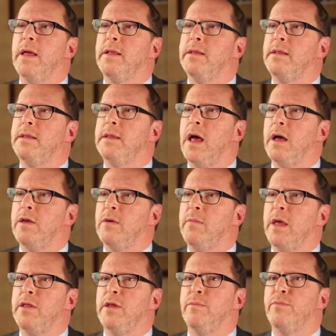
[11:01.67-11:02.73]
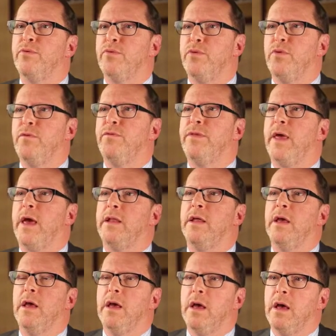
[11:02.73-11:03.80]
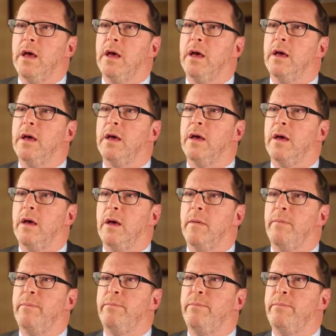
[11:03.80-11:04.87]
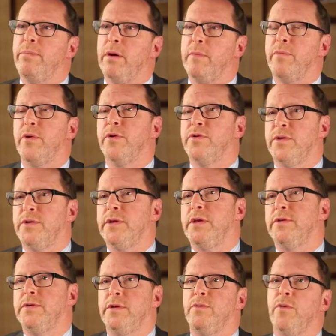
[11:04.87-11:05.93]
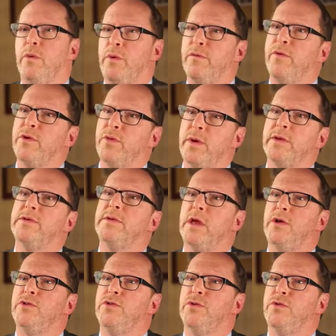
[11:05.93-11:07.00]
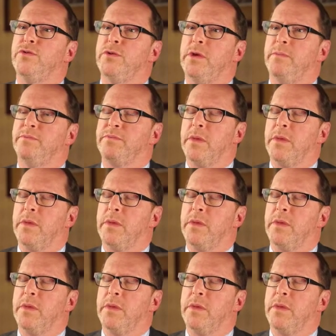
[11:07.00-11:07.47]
and documented proof that a person is in what we refer to as stage 2 sleep.